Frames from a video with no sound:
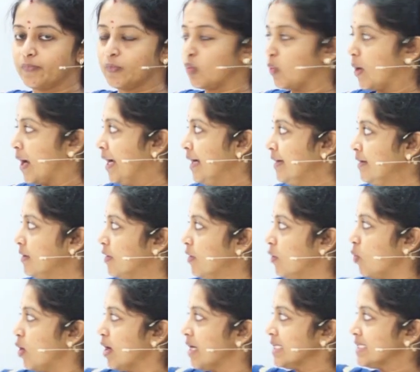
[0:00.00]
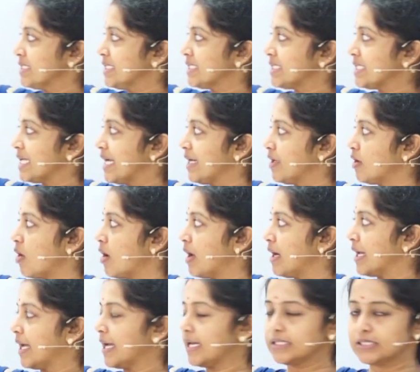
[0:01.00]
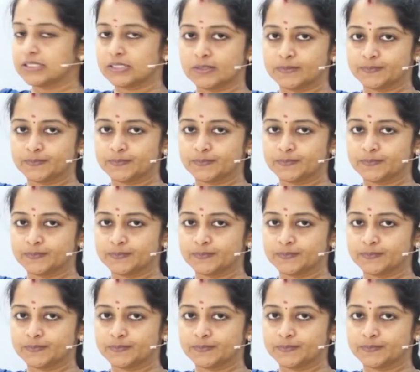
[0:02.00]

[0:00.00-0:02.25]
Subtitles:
right? What is this line called as?